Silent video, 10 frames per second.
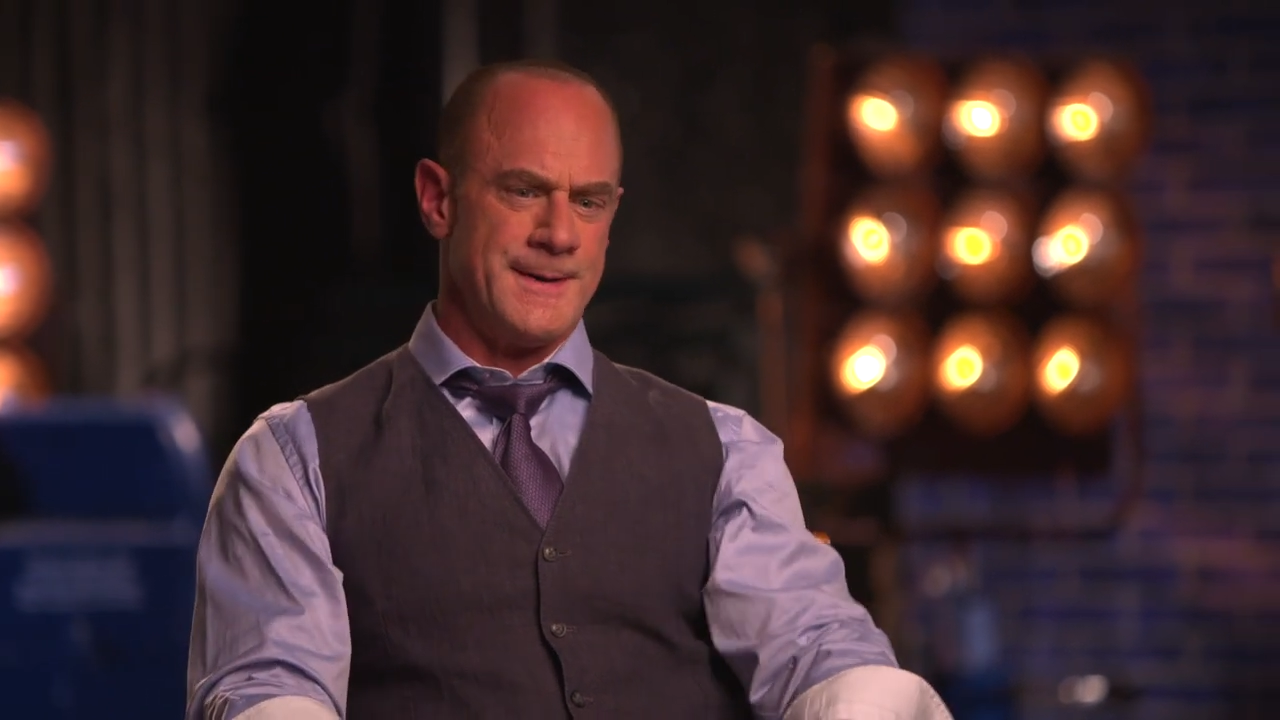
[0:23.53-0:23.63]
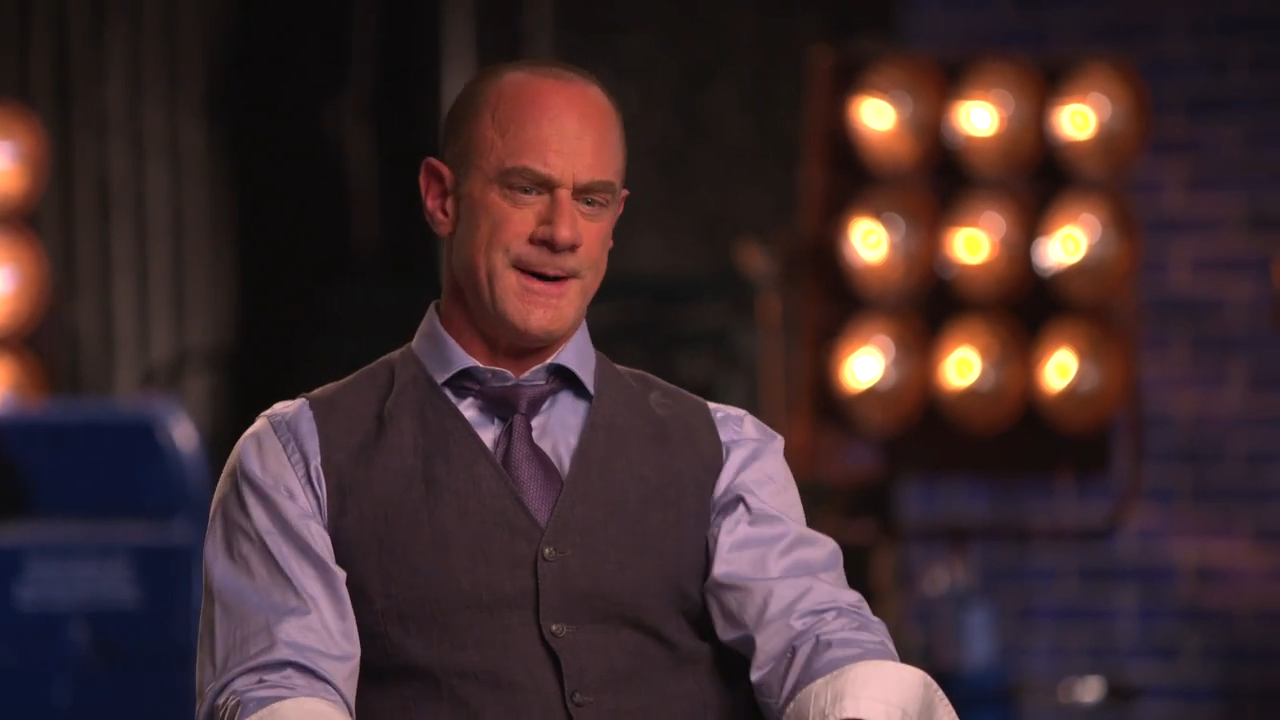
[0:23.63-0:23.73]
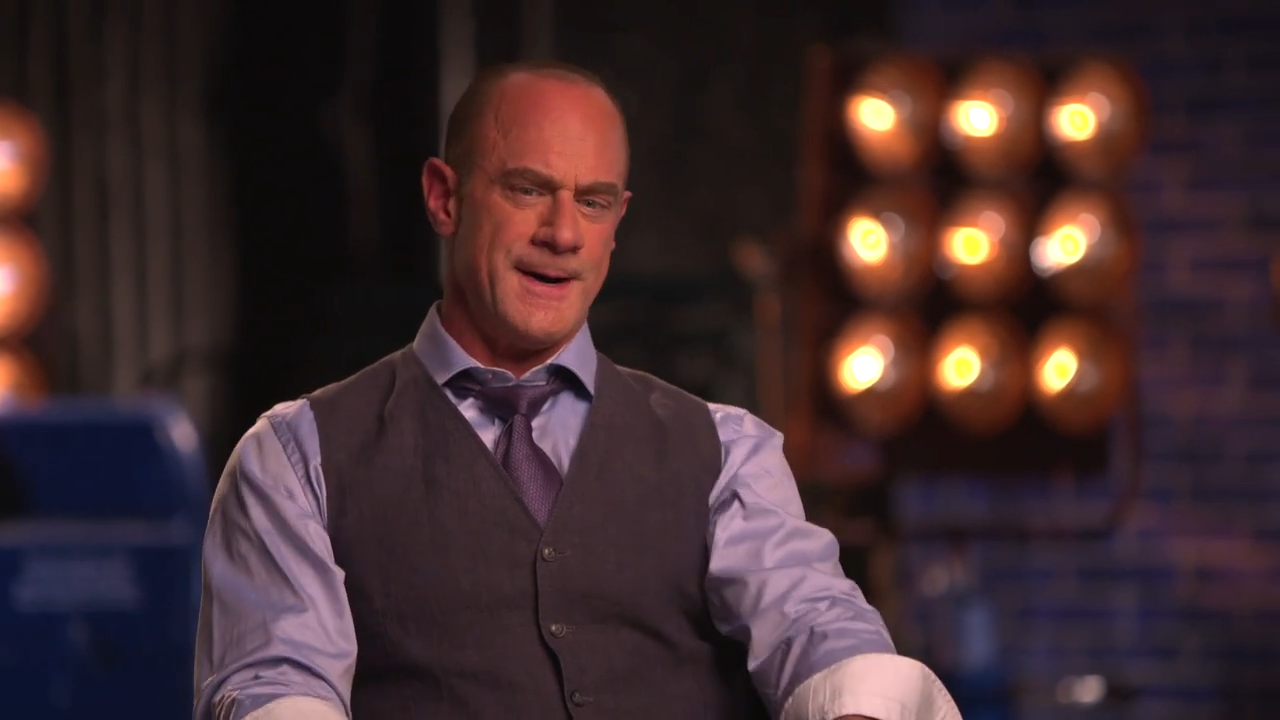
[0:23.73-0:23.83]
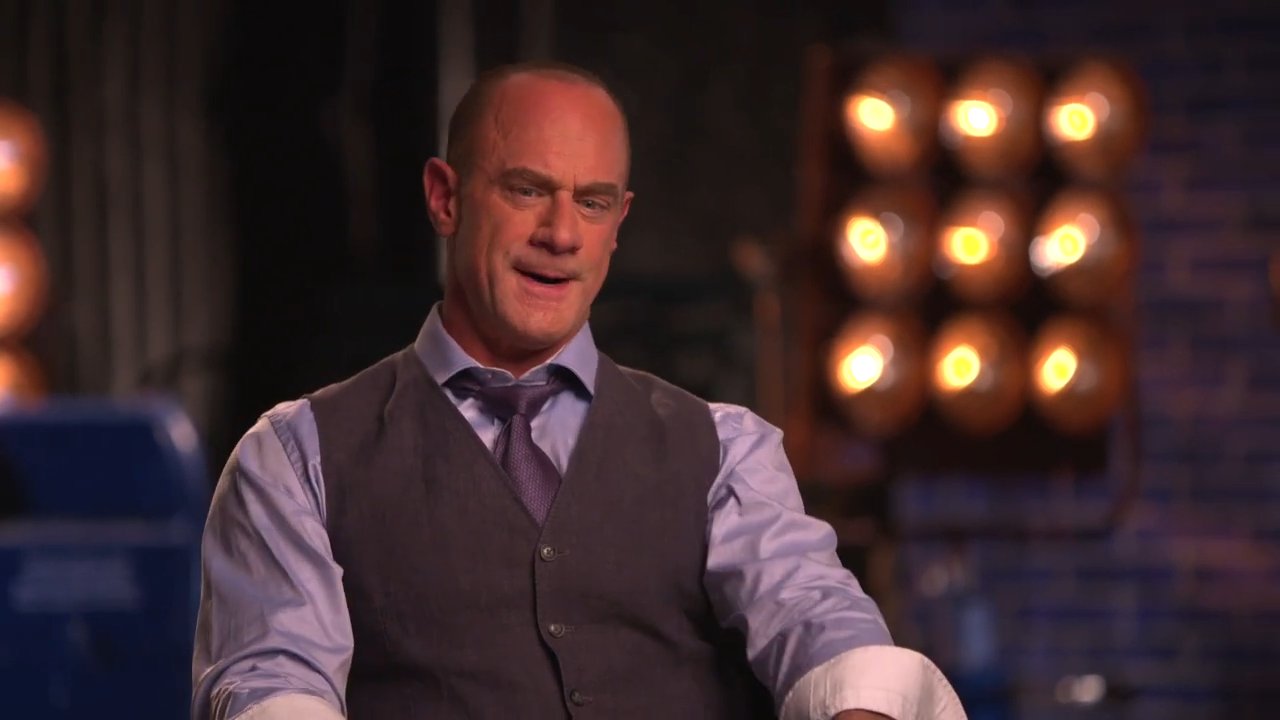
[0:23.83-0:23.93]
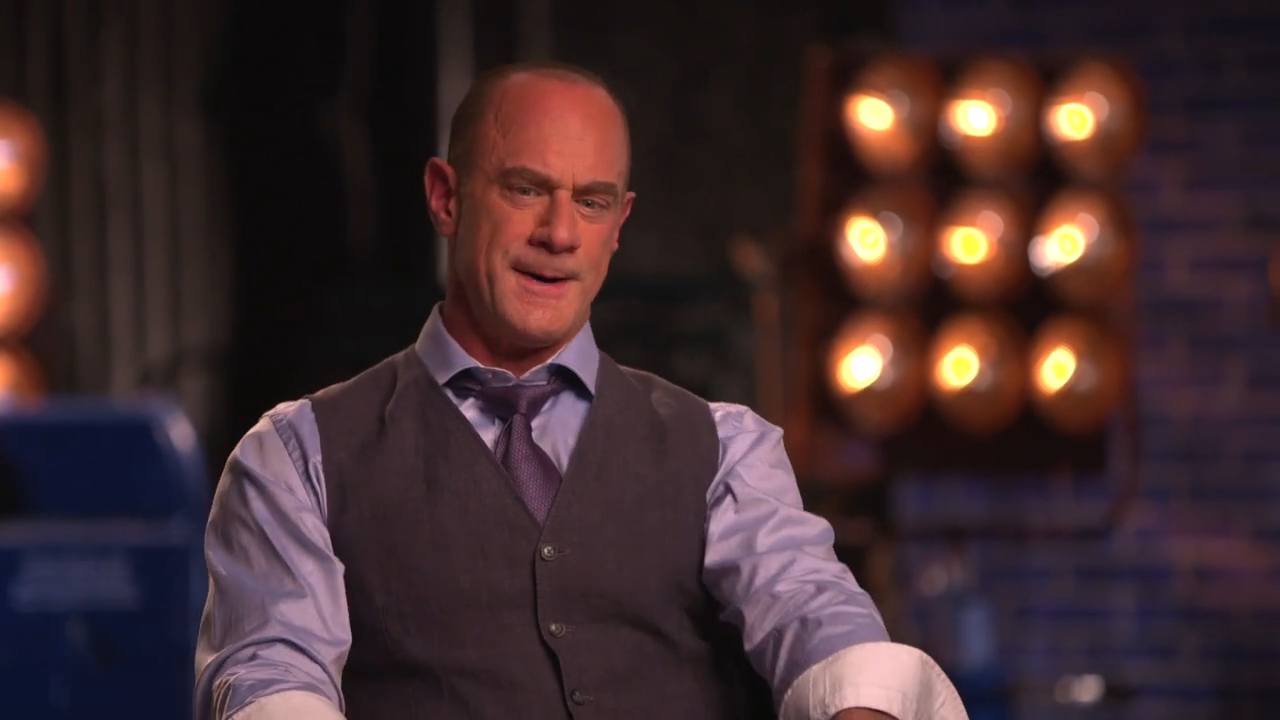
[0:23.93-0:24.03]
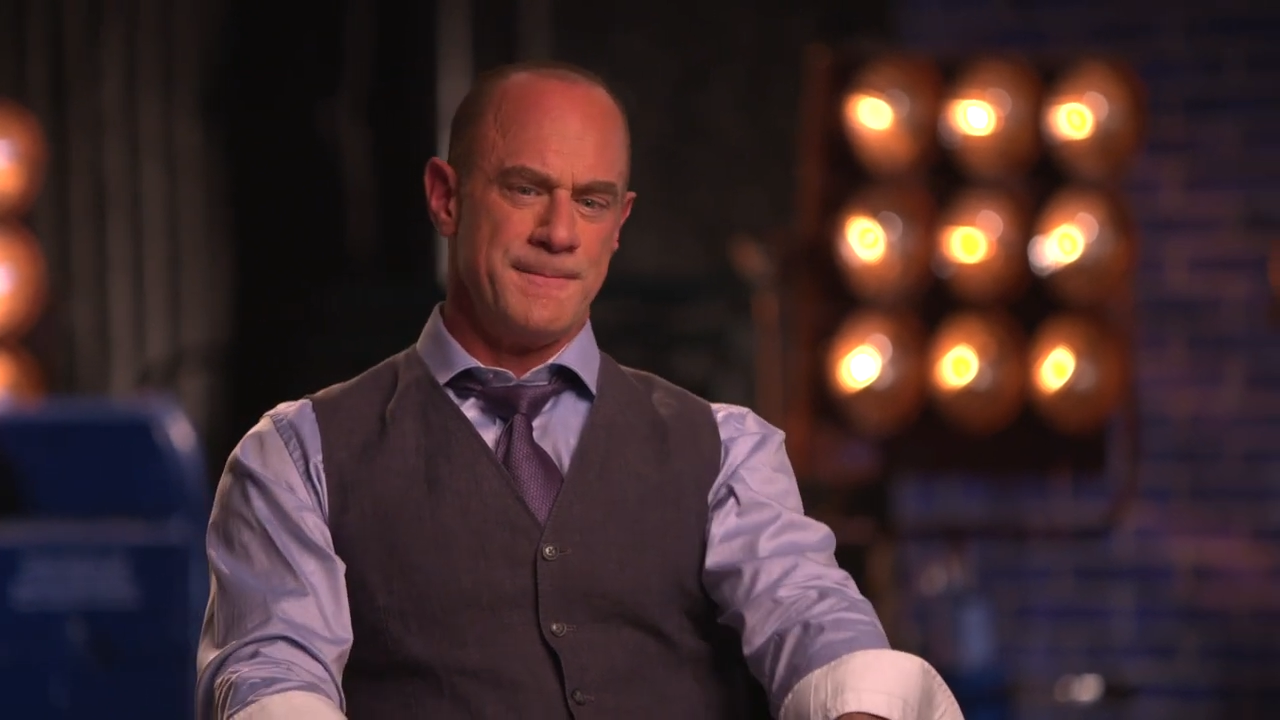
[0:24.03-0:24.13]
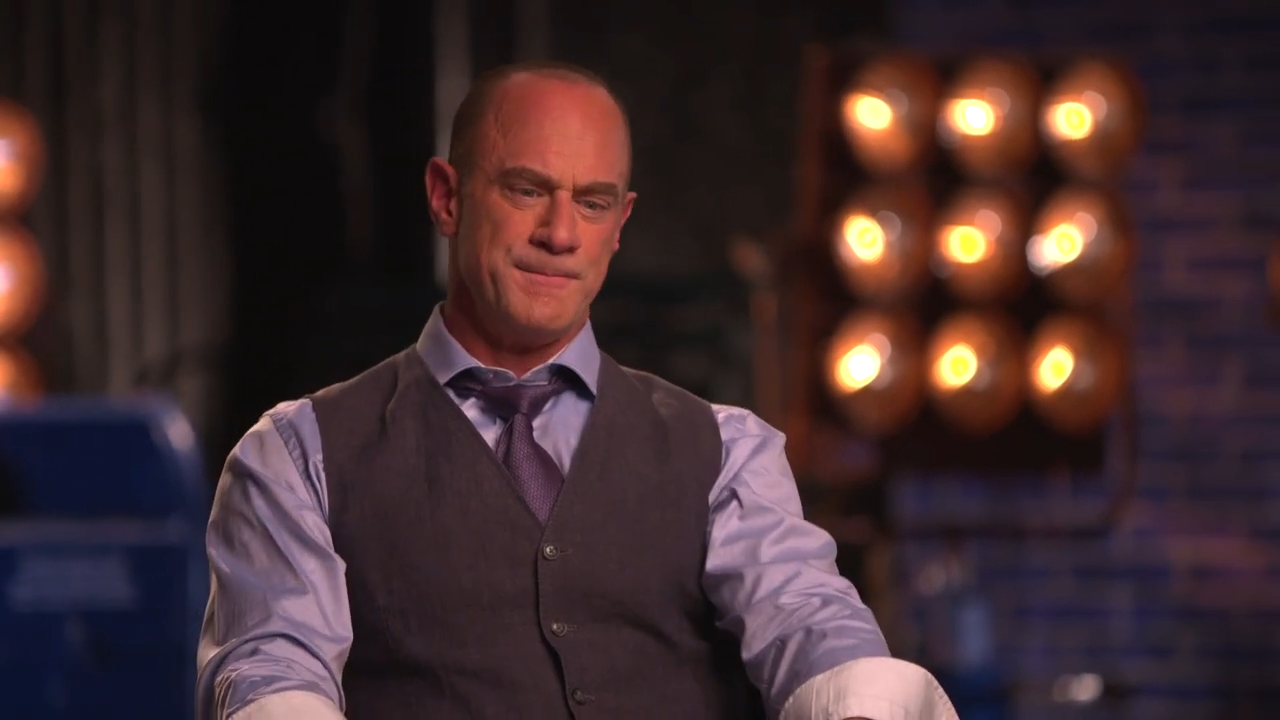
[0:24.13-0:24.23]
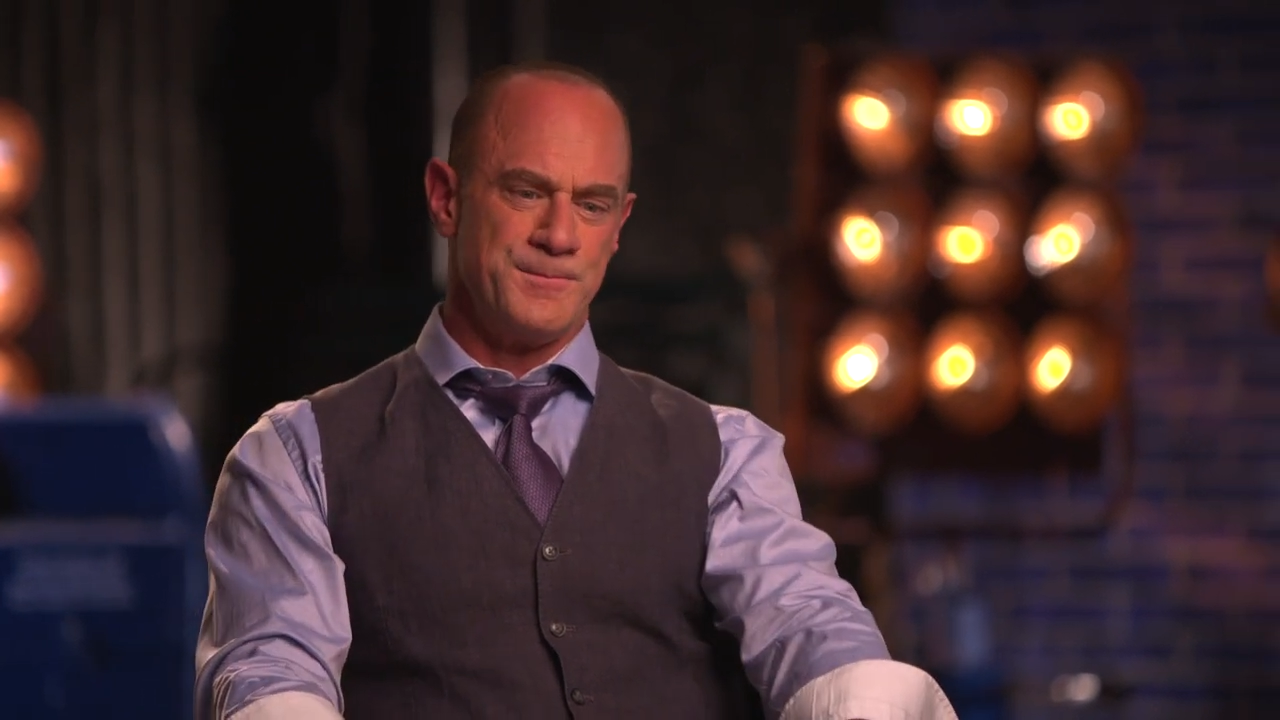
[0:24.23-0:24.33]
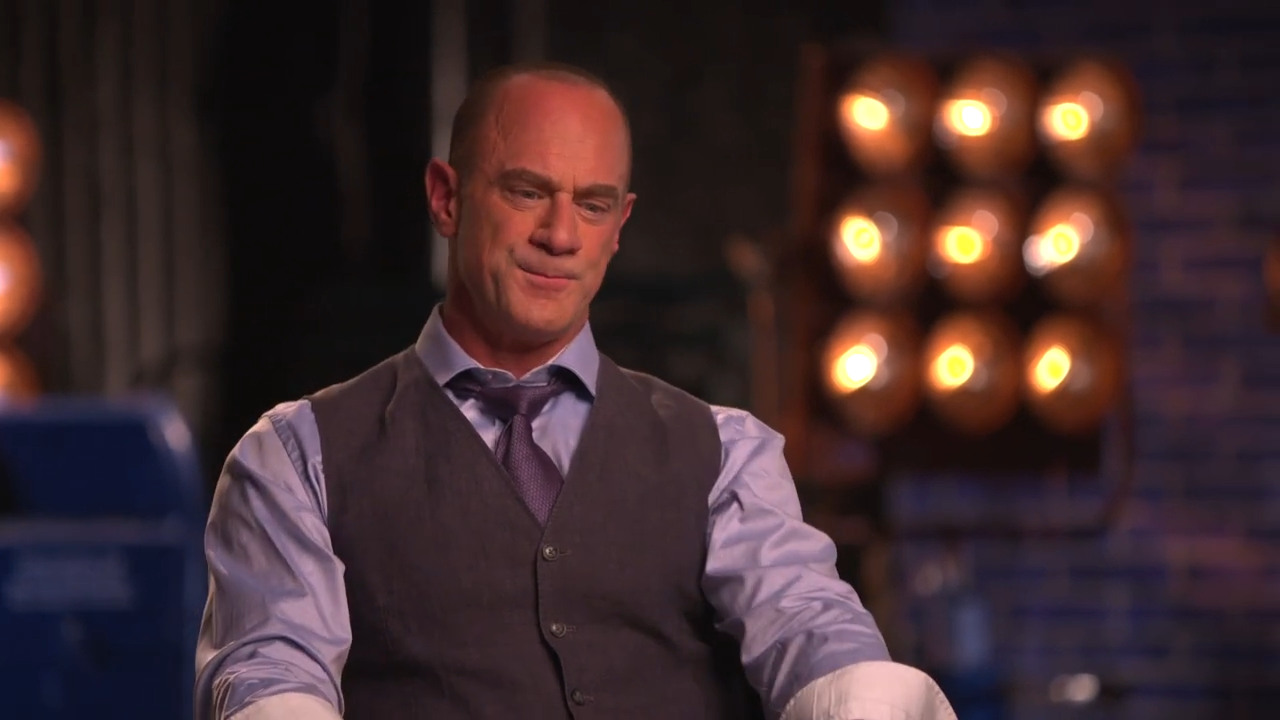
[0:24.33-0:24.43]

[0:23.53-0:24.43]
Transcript: um,